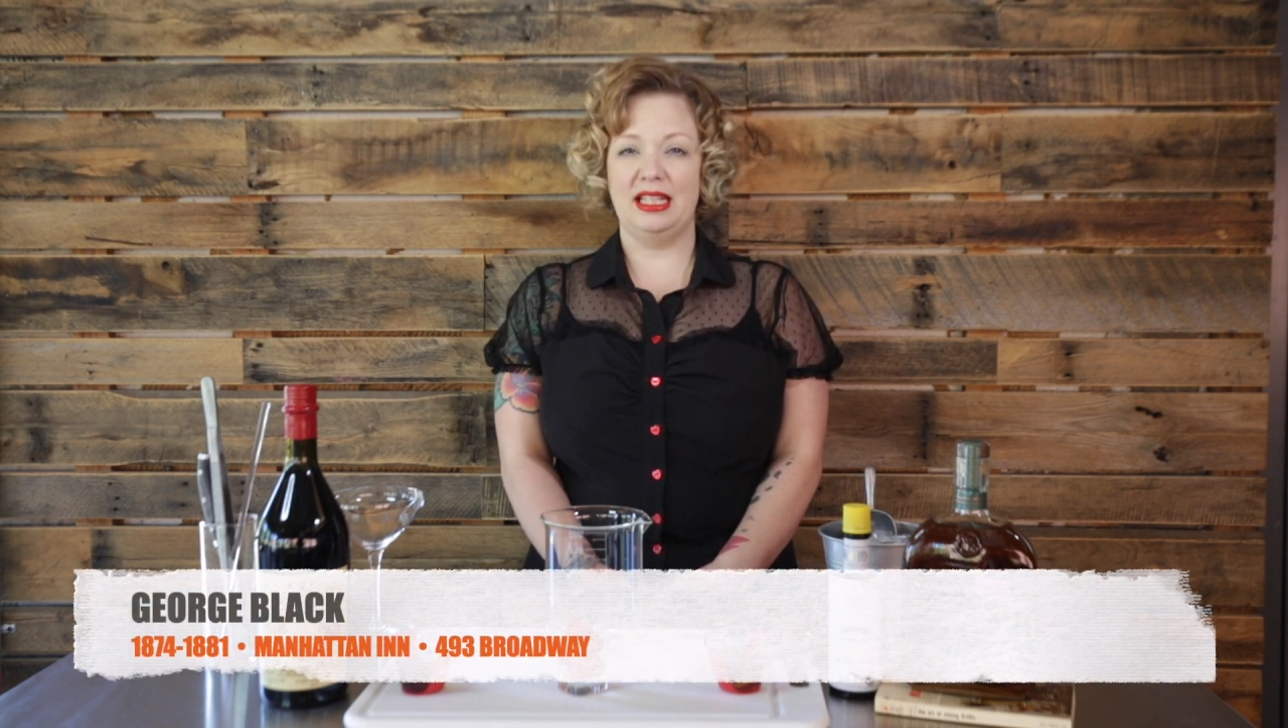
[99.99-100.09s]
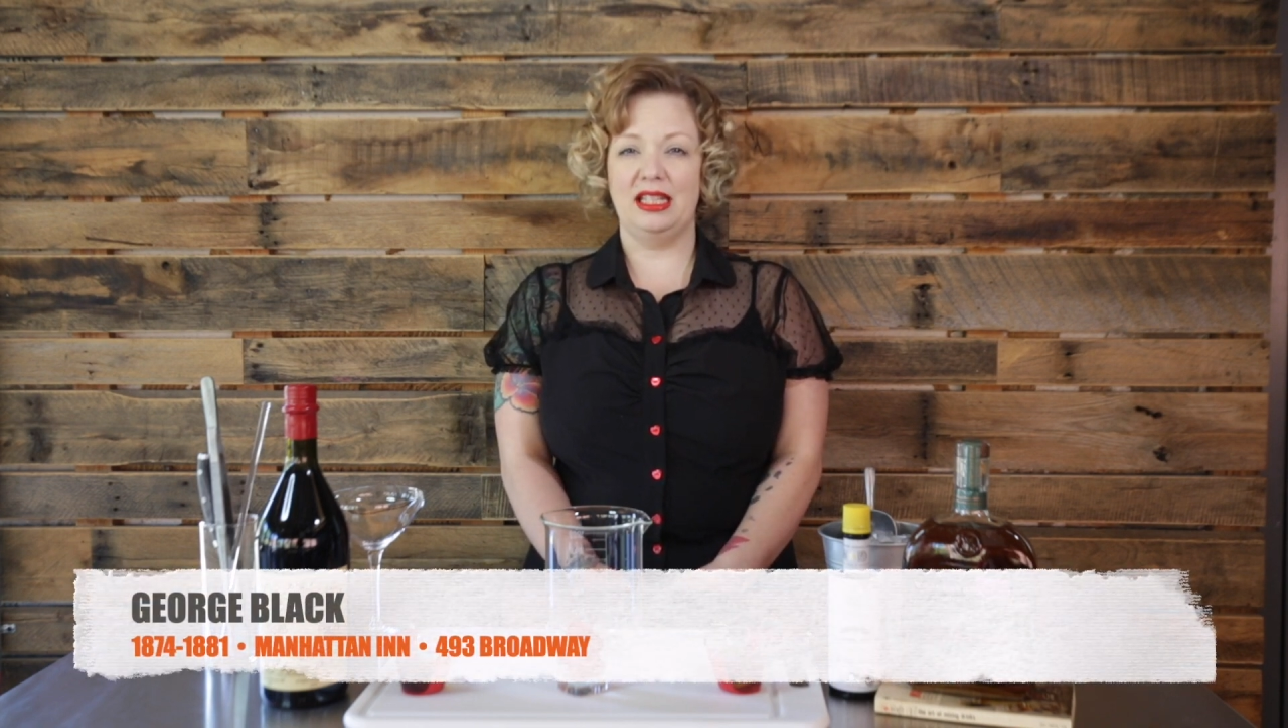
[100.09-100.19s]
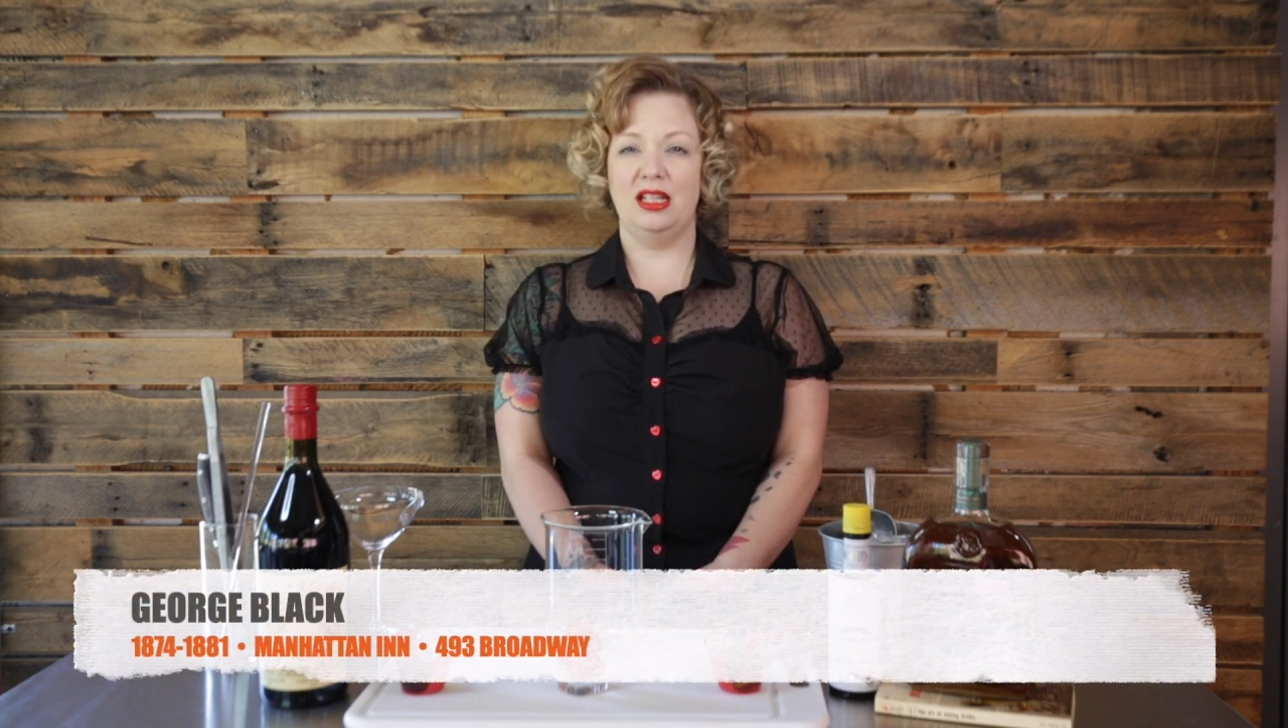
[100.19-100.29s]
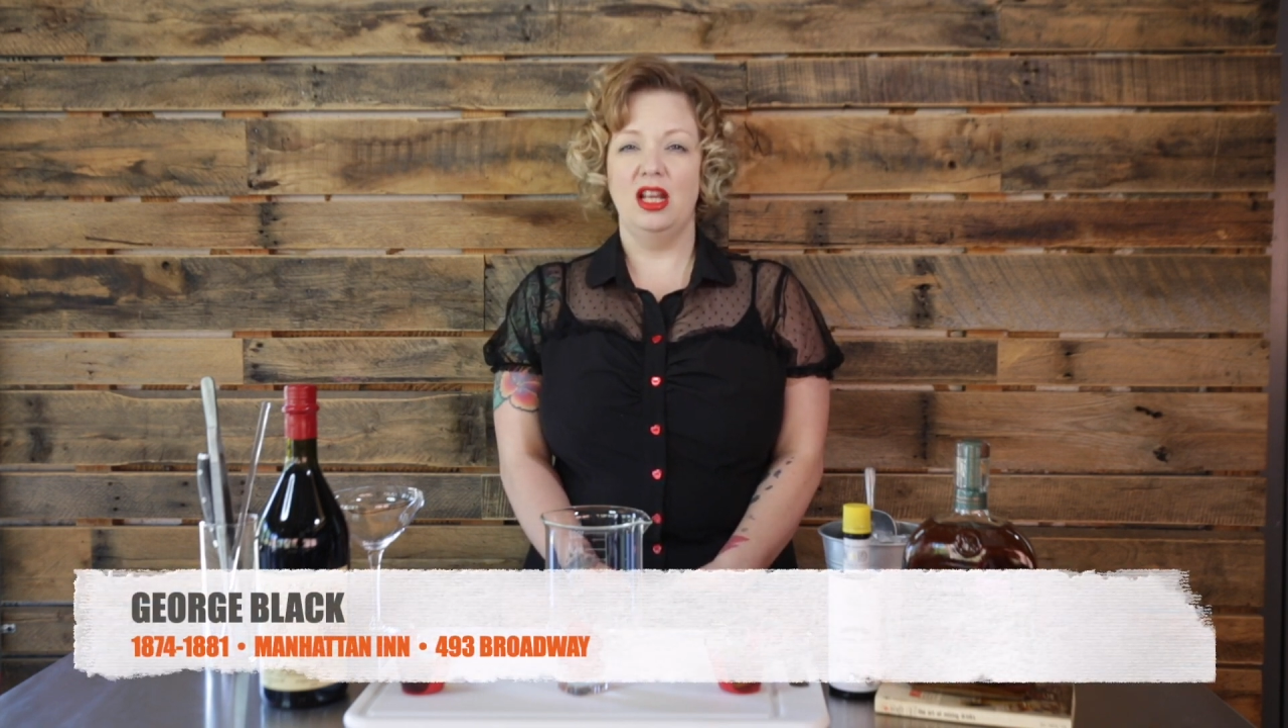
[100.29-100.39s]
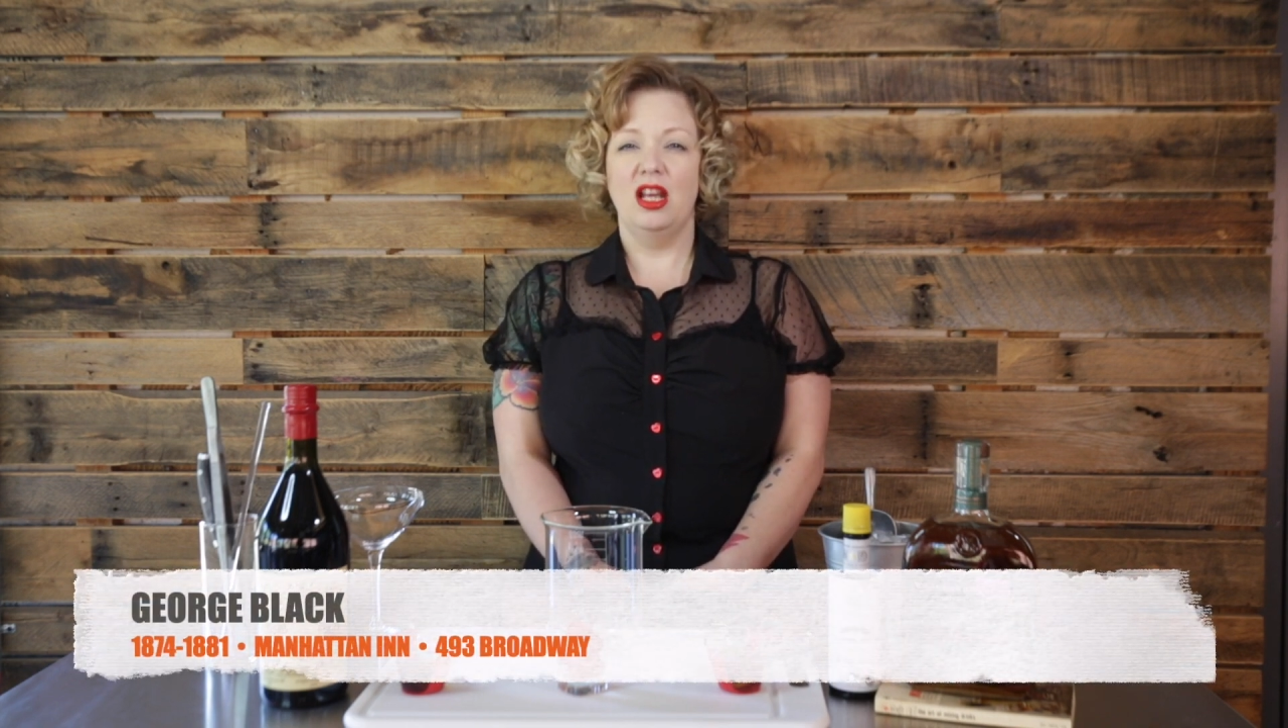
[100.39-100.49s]

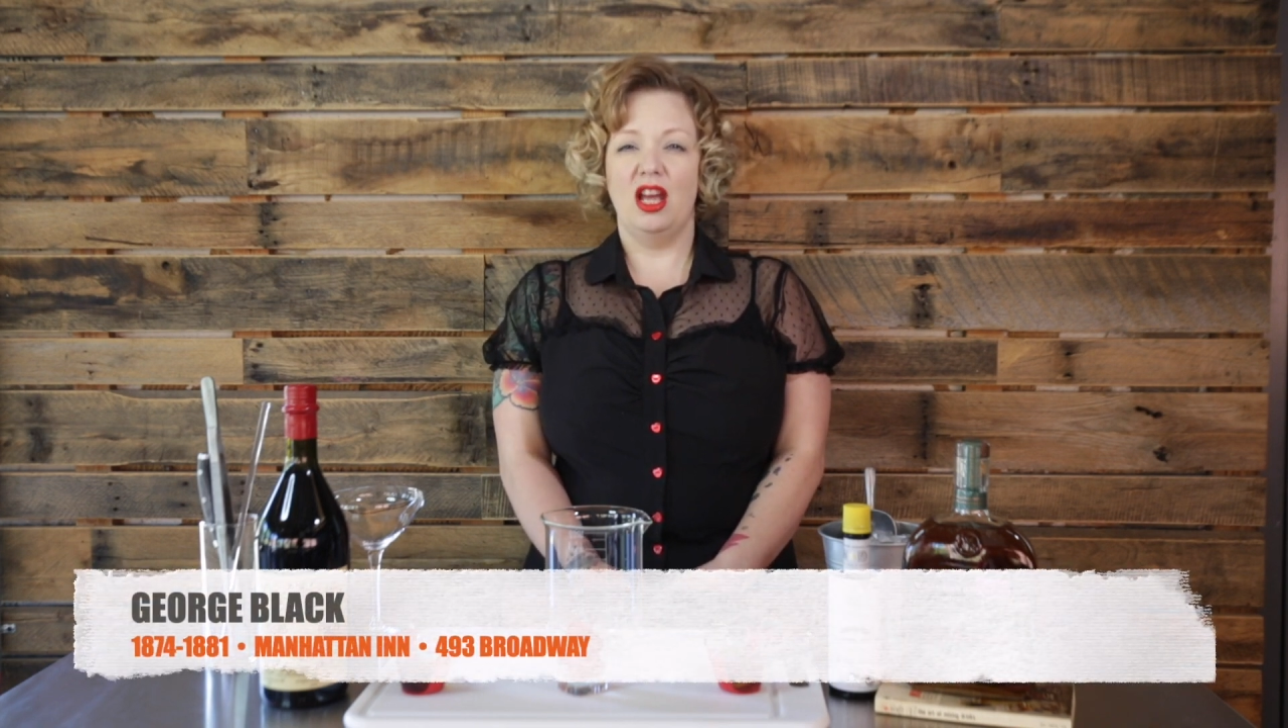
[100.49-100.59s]
Inn